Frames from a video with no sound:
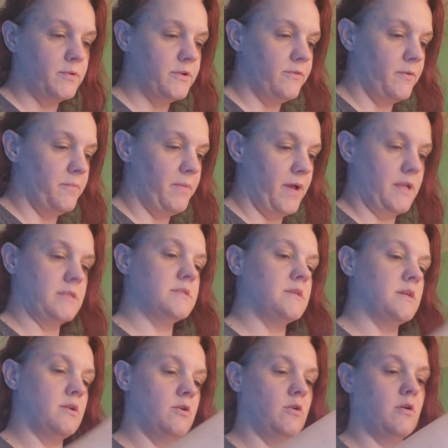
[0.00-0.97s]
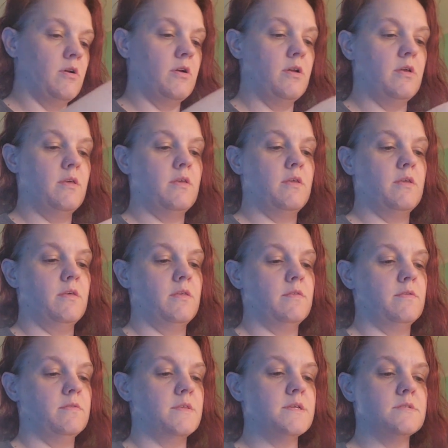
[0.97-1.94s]
different paints here.
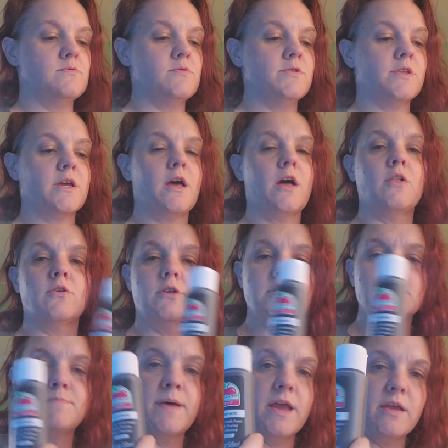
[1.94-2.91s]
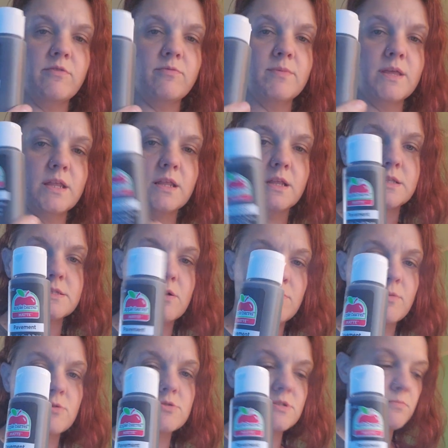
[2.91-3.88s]
This one, the color is Pavement. It's
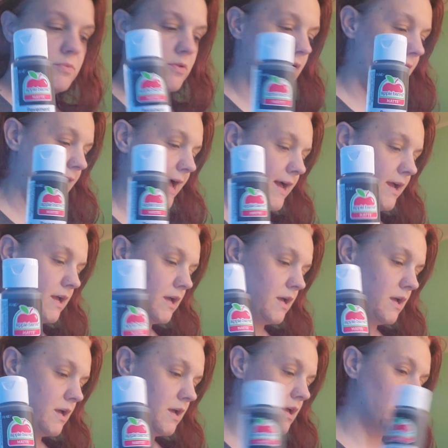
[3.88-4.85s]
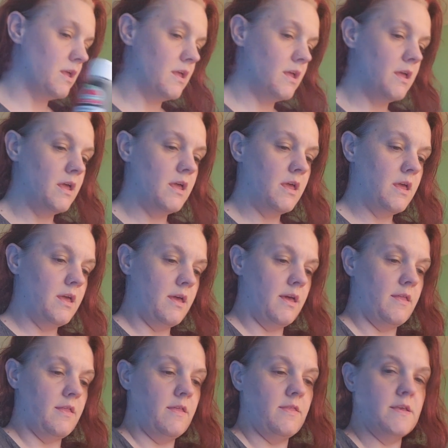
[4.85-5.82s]
almost a black.
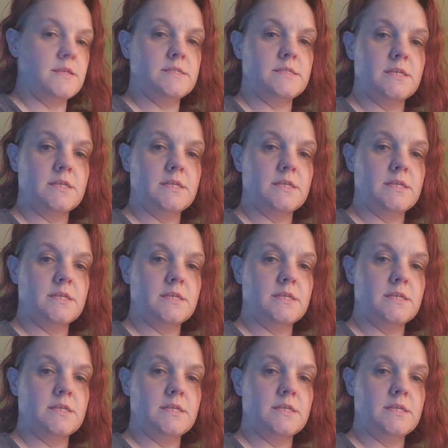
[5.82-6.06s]
And this